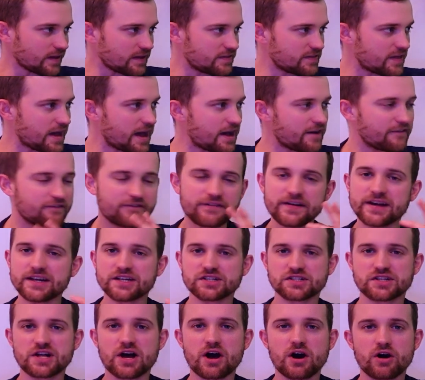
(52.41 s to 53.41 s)
They're a
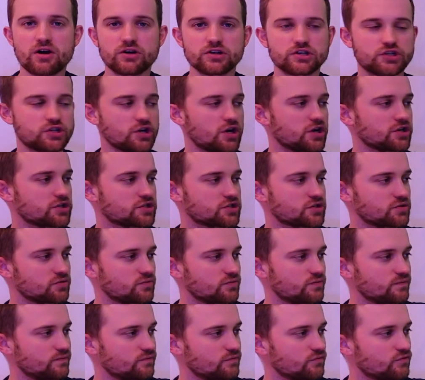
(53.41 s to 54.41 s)
fish that are just
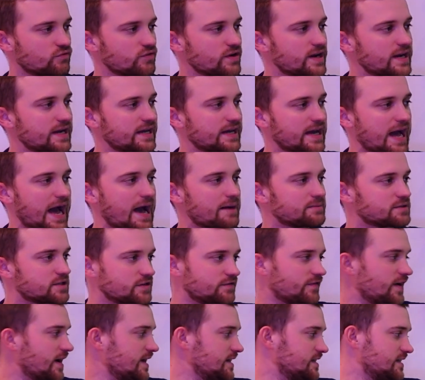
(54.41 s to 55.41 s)
really
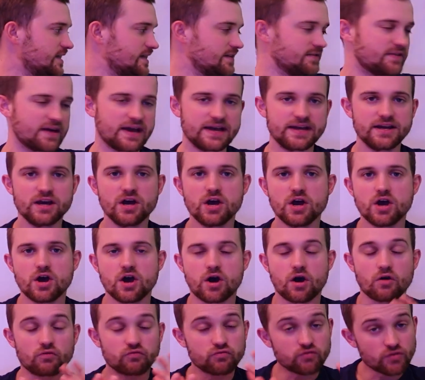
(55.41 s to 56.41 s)
captivating. They
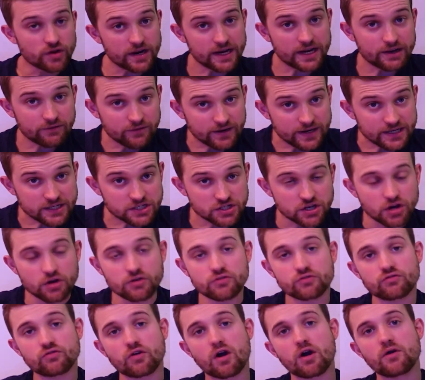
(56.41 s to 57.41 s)
are really
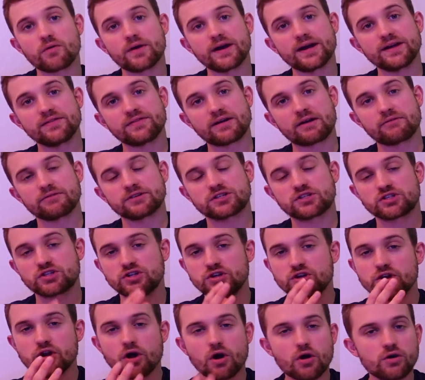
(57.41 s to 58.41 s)
slow growing. There is
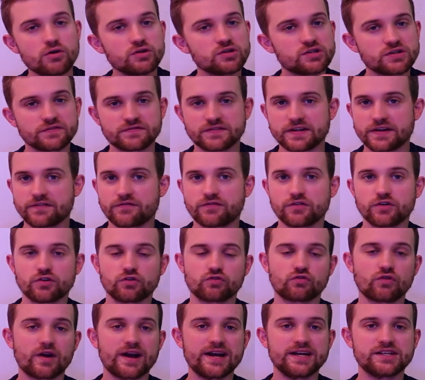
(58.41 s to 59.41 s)
loads of
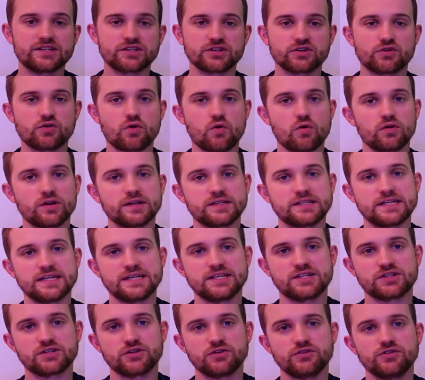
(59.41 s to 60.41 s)
different grades and
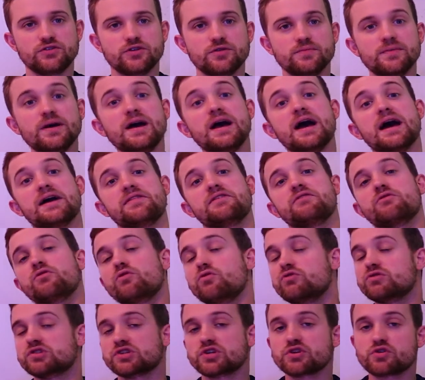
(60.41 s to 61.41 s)
qualities to them, and there
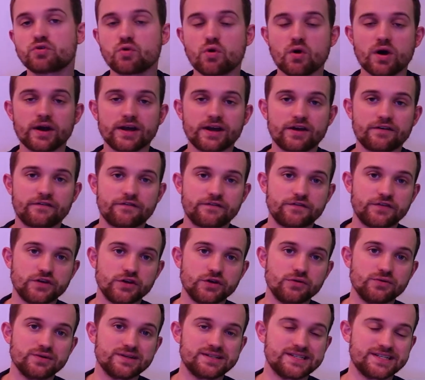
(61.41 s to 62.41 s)
are also quite a
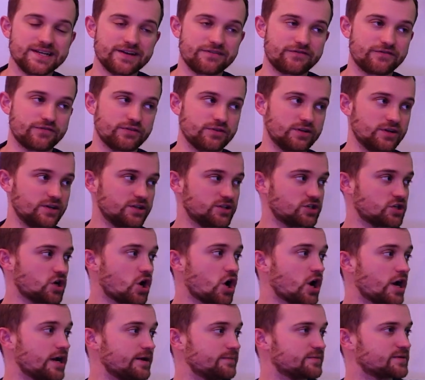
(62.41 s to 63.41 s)
few different
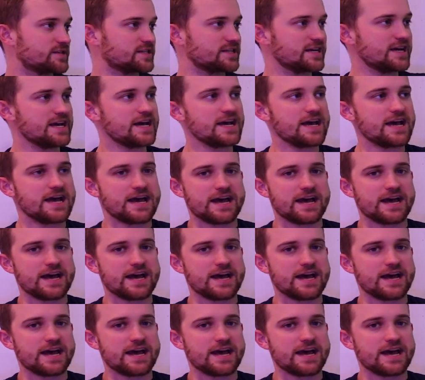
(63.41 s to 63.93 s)
types.